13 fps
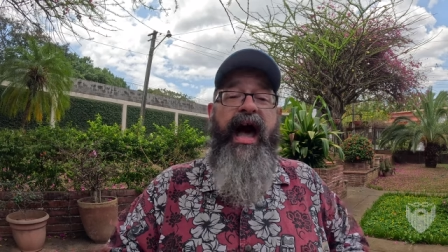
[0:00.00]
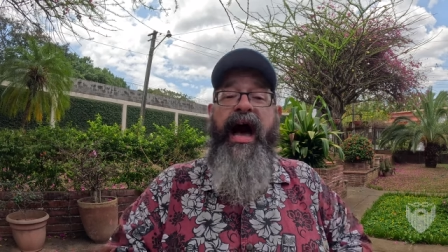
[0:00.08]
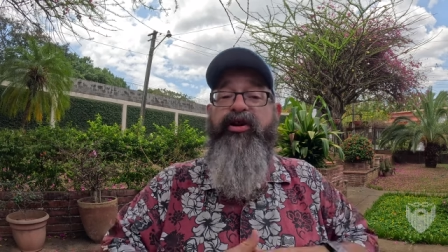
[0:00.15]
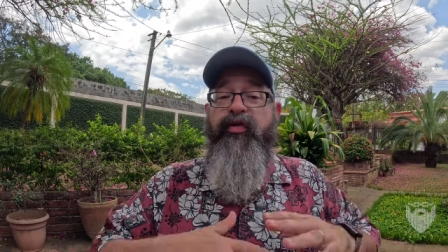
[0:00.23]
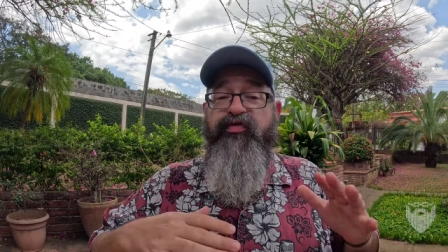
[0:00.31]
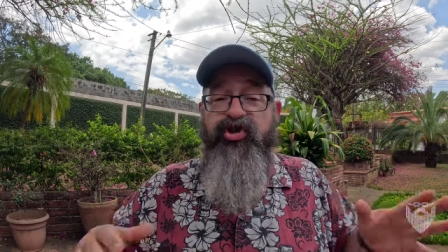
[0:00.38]

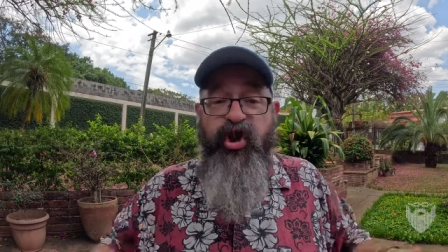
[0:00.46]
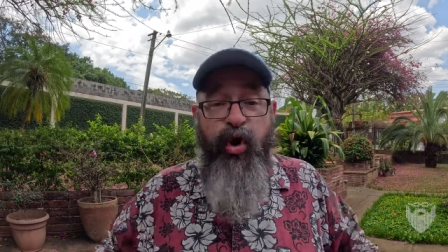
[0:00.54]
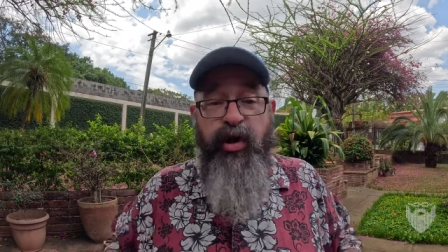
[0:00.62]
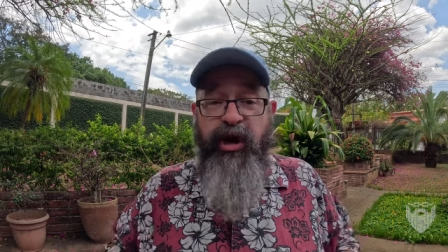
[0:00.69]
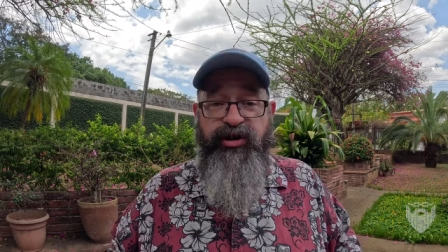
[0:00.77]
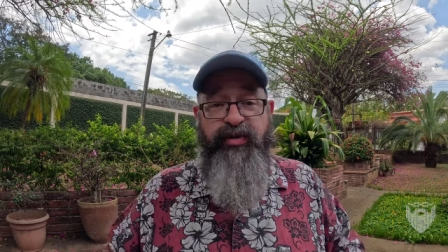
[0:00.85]
I know of
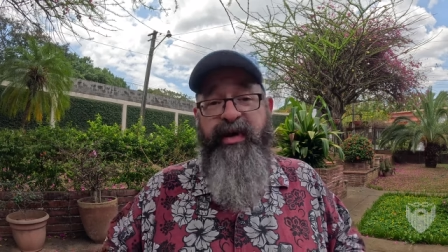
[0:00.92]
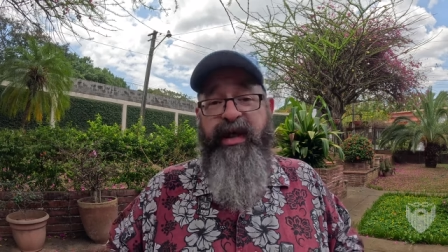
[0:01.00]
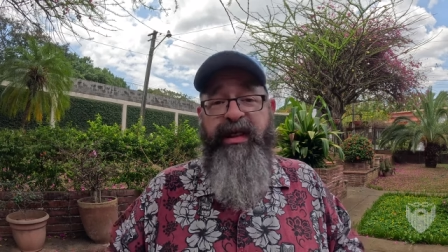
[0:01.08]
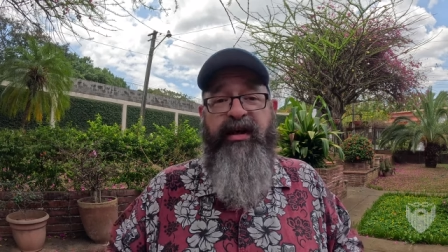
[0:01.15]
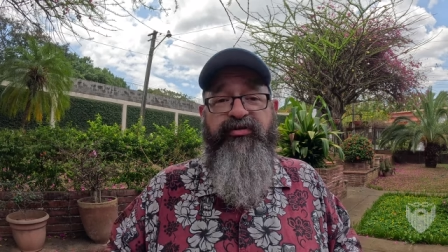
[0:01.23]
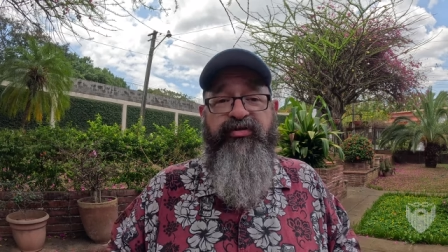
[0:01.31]
no country that
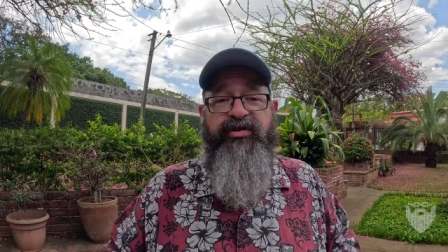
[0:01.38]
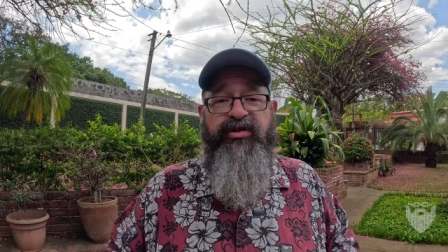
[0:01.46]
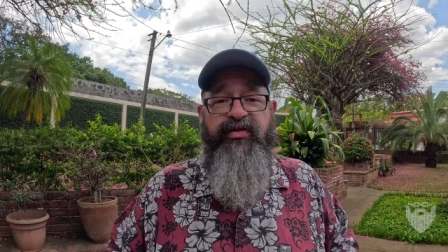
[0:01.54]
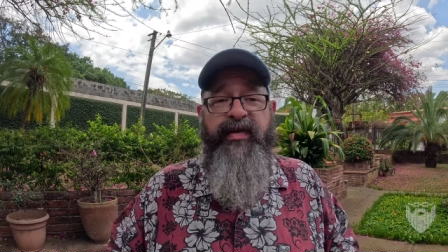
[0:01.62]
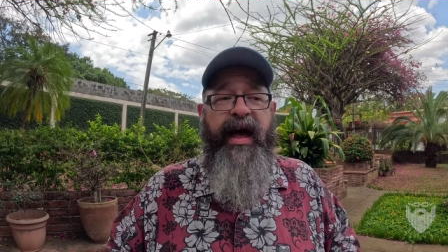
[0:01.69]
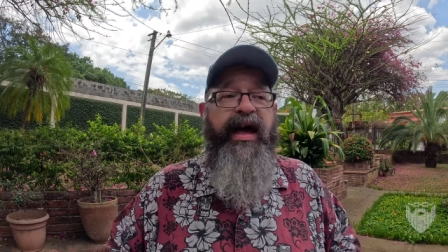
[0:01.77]
allows you to
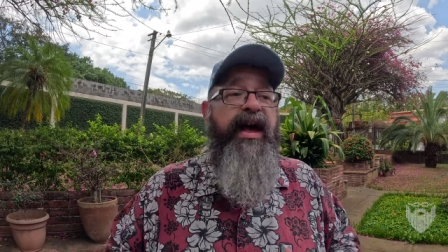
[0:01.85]
do that.